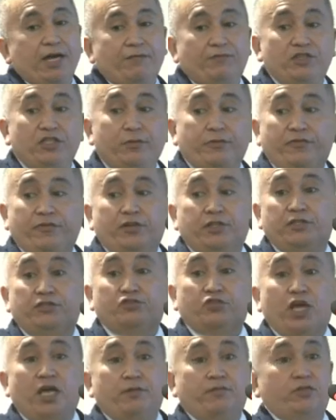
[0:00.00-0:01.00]
have different
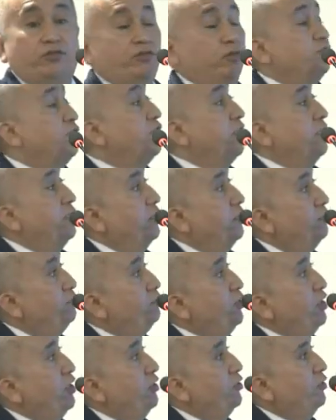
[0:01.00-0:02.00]
drivers of changing
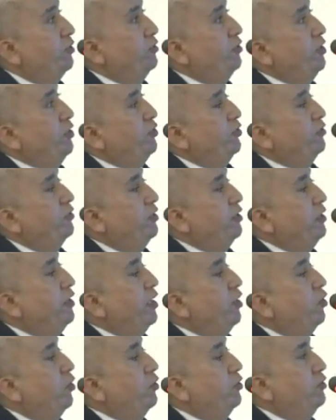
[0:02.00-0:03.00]
pH conditions in the
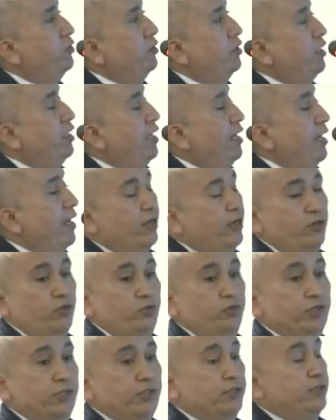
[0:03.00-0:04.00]
coast and
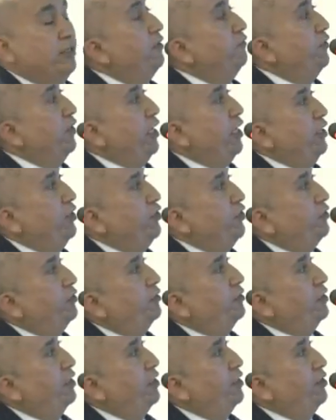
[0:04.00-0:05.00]
ocean
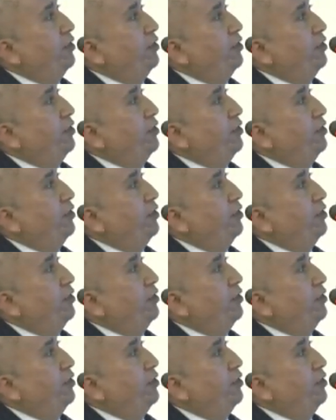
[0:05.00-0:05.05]
acidifications,